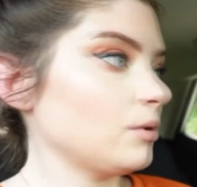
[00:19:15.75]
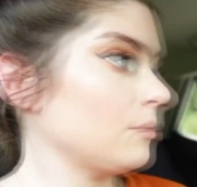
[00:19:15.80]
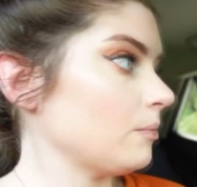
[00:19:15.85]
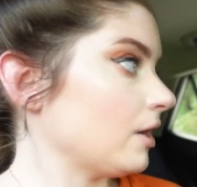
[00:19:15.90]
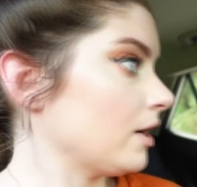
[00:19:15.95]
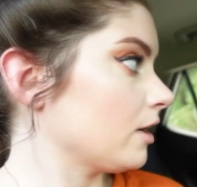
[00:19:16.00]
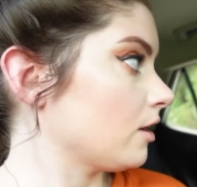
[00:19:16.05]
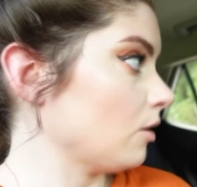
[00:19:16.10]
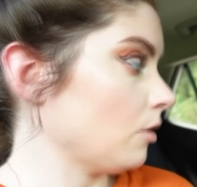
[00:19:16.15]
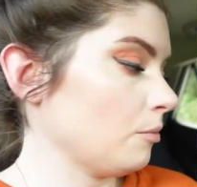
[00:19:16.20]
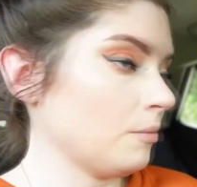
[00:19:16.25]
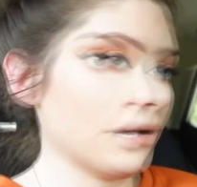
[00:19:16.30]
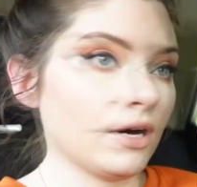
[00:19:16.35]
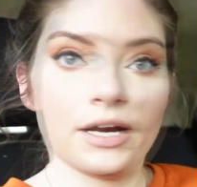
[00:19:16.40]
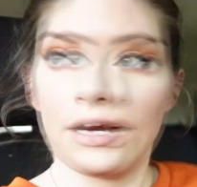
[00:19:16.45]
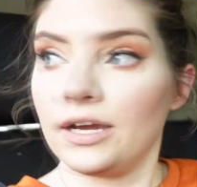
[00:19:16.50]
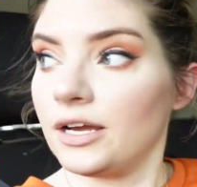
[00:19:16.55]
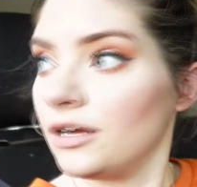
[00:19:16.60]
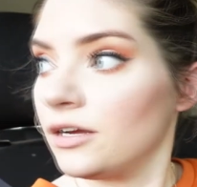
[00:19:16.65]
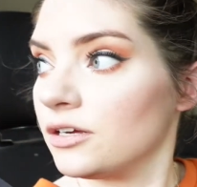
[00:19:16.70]
we might go
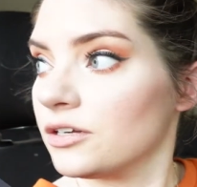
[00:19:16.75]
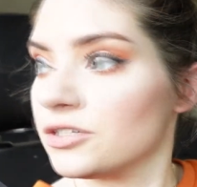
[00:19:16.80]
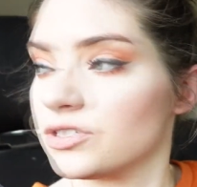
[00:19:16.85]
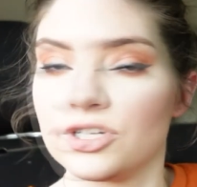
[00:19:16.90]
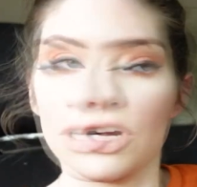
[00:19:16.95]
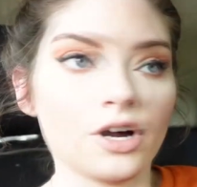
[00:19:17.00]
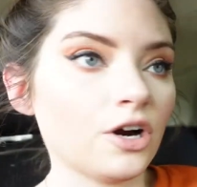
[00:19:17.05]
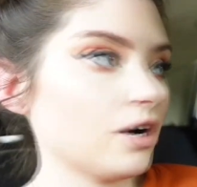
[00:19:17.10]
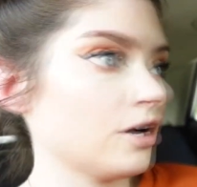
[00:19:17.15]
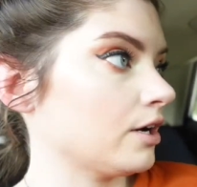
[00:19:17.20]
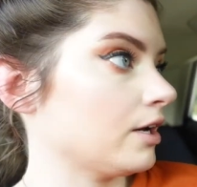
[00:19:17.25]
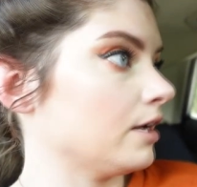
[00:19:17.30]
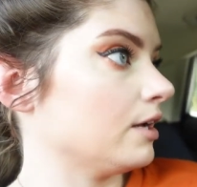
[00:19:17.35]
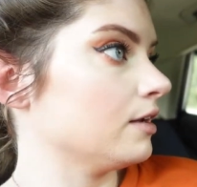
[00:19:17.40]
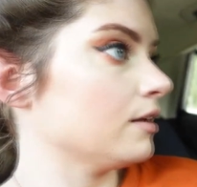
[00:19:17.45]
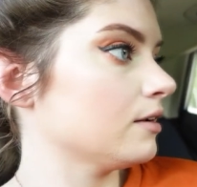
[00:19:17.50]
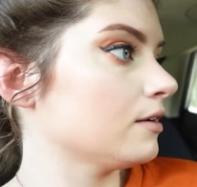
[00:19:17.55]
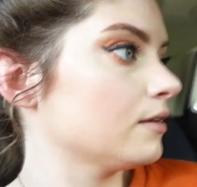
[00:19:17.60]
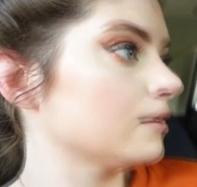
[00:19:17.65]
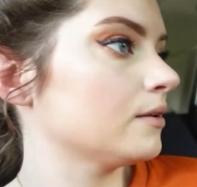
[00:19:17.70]
by
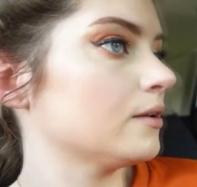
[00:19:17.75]
Target